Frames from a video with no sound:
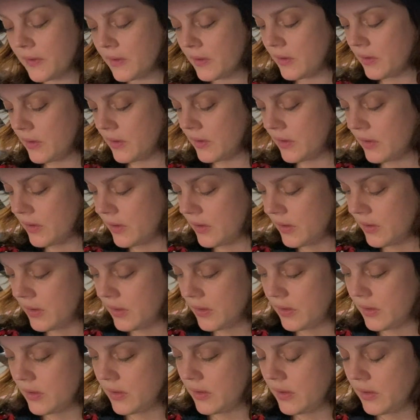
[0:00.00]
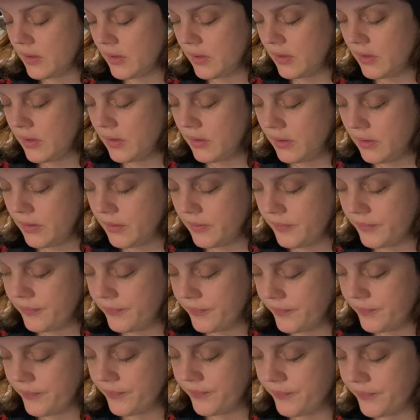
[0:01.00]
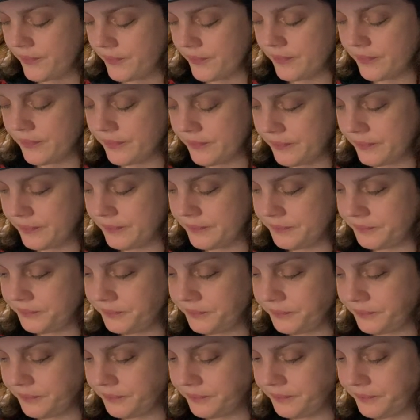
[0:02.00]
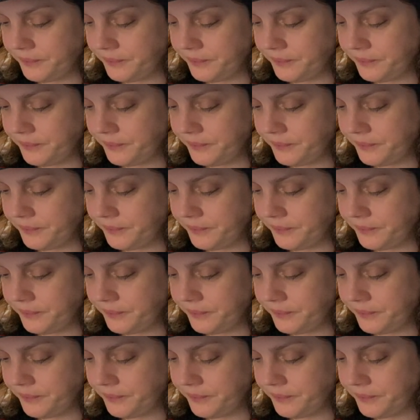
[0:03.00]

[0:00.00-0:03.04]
Nobody speaks.